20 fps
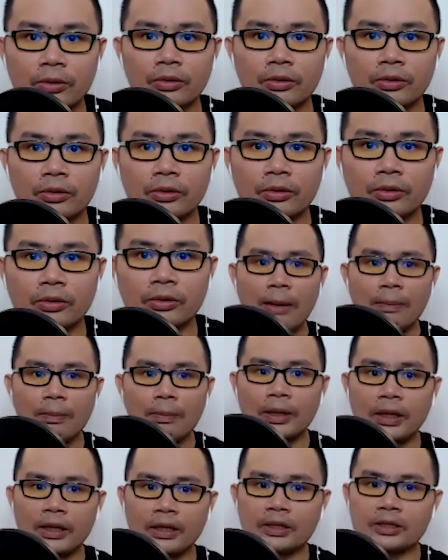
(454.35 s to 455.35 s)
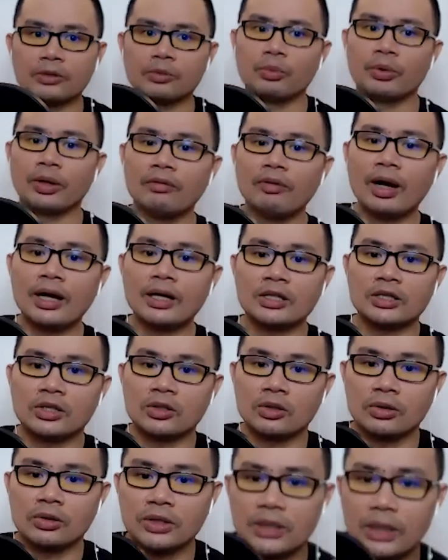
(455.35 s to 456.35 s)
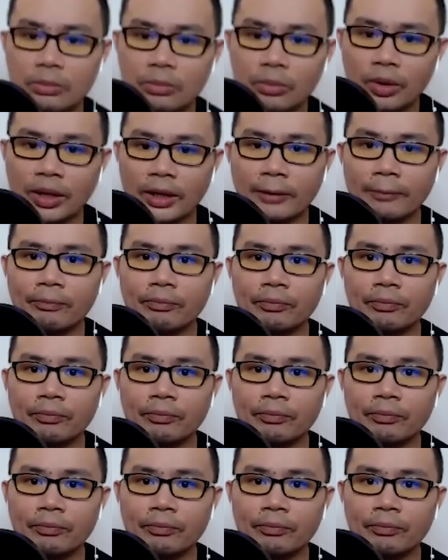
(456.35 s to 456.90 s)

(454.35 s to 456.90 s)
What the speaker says: so what happened is, whenever I saw someone,